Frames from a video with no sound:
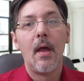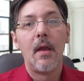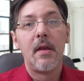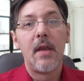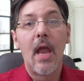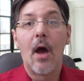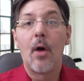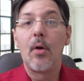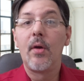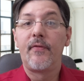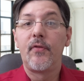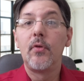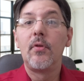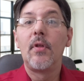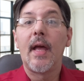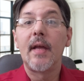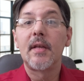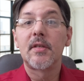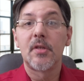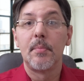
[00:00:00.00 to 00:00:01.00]
Now, if you'd
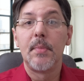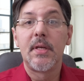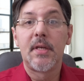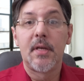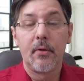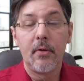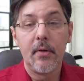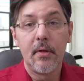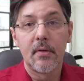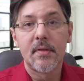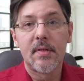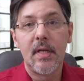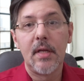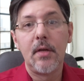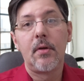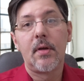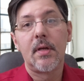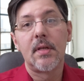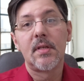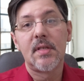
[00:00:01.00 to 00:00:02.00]
like some materials that
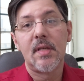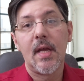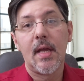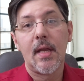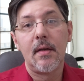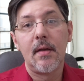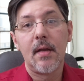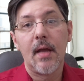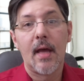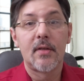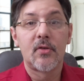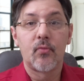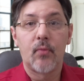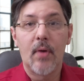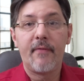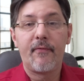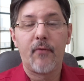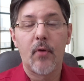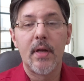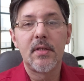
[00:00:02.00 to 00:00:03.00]
you can send as
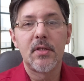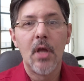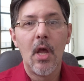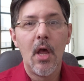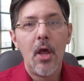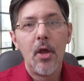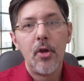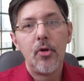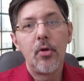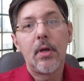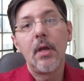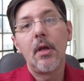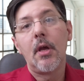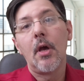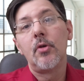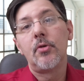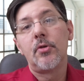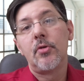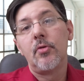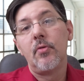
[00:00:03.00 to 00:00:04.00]
reference, you can
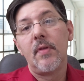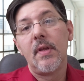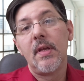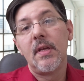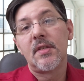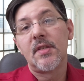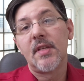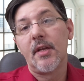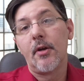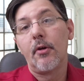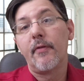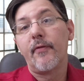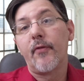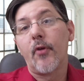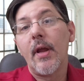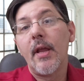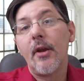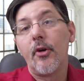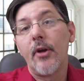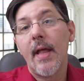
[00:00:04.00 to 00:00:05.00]
go to the Center
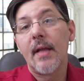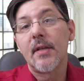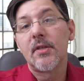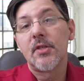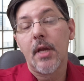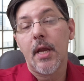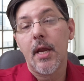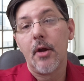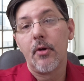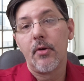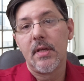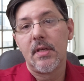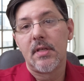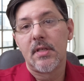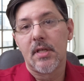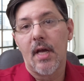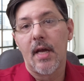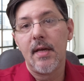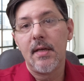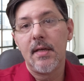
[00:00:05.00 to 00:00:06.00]
for Internet Security
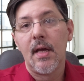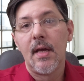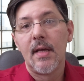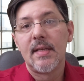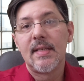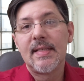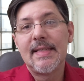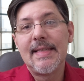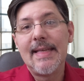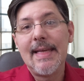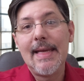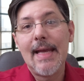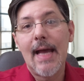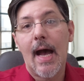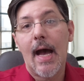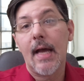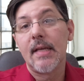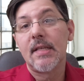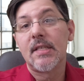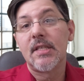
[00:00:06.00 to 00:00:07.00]
site,
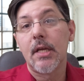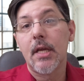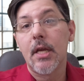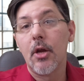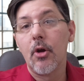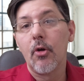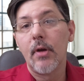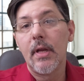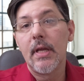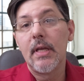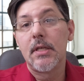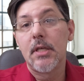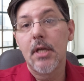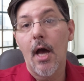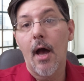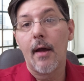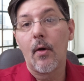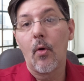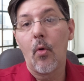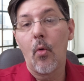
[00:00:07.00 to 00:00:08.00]

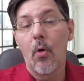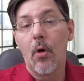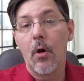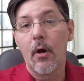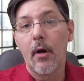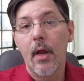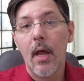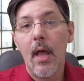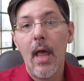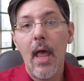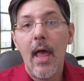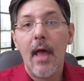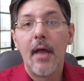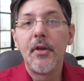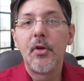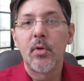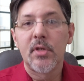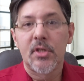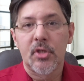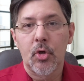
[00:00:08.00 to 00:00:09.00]
cisecurity.org, and
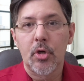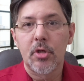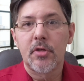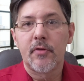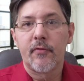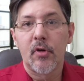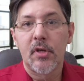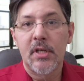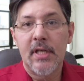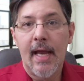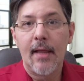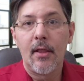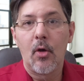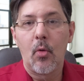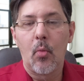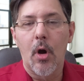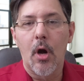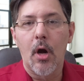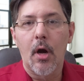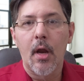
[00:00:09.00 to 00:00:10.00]
do a search for
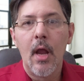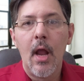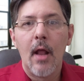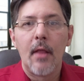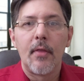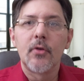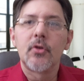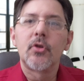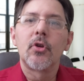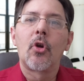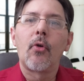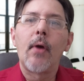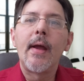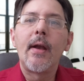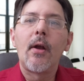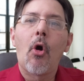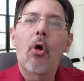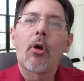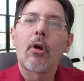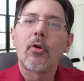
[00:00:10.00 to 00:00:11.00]
telework. There's a
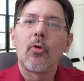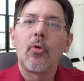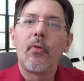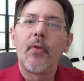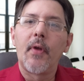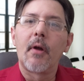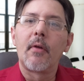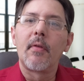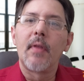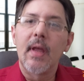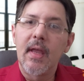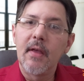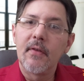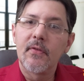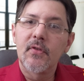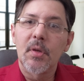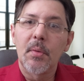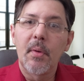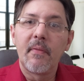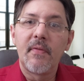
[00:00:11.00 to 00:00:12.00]
great article there that
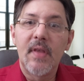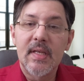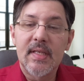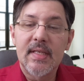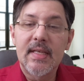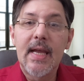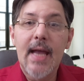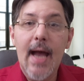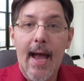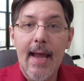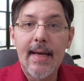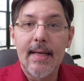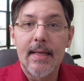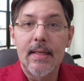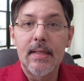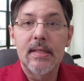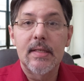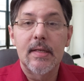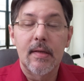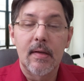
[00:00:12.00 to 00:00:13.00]
gives some of this
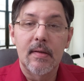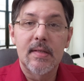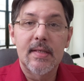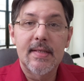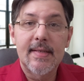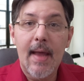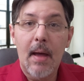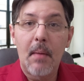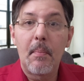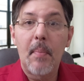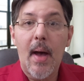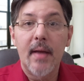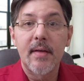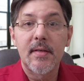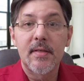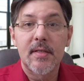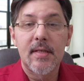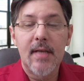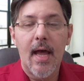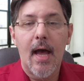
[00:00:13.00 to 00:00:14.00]
guidance step by
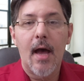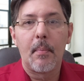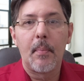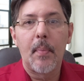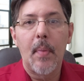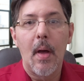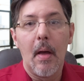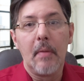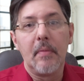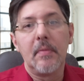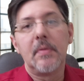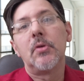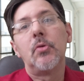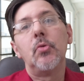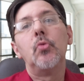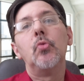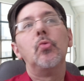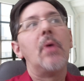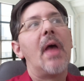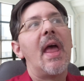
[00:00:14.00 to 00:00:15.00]
step
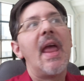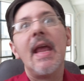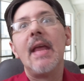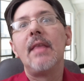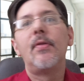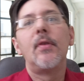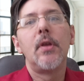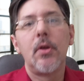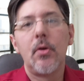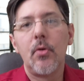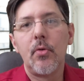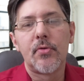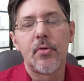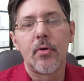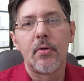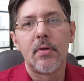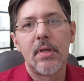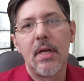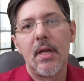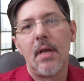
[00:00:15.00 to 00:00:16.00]
to aid the
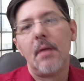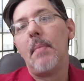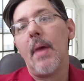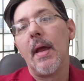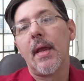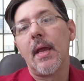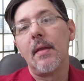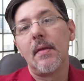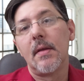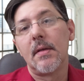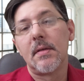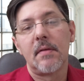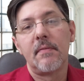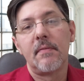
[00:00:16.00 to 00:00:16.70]
users in making this